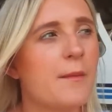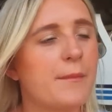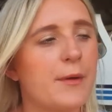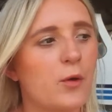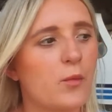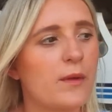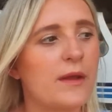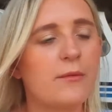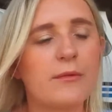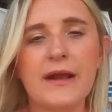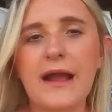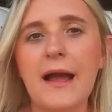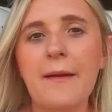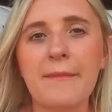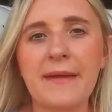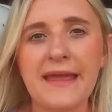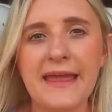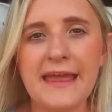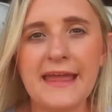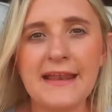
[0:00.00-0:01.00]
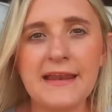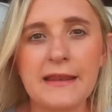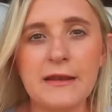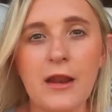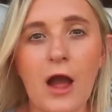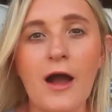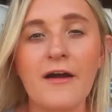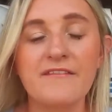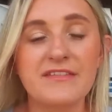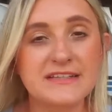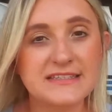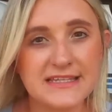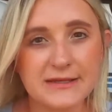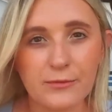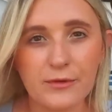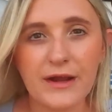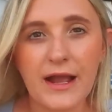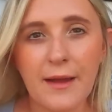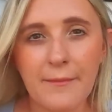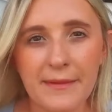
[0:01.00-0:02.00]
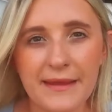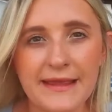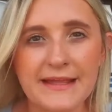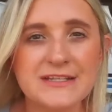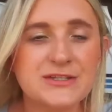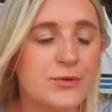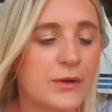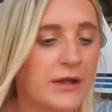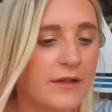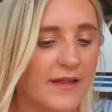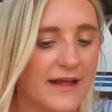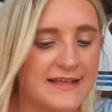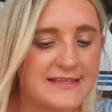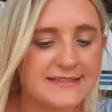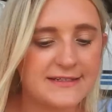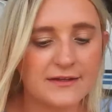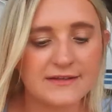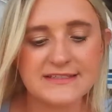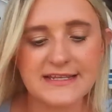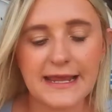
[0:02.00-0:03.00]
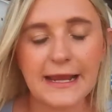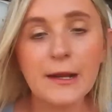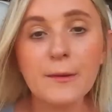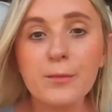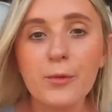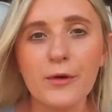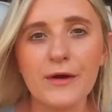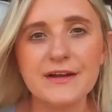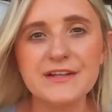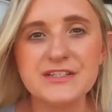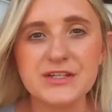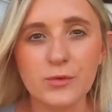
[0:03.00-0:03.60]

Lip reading: but we were coming in, and obviously we're coming into a Class Delta airport.